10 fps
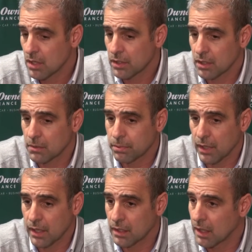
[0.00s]
you're going to
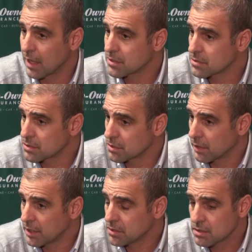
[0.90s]
play in a lot of
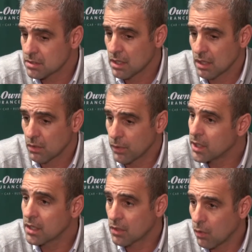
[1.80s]
situations we
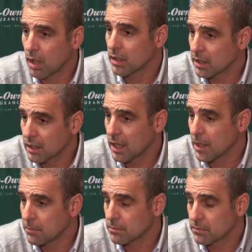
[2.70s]
need a quality of
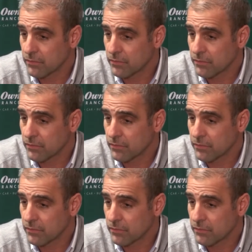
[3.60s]
game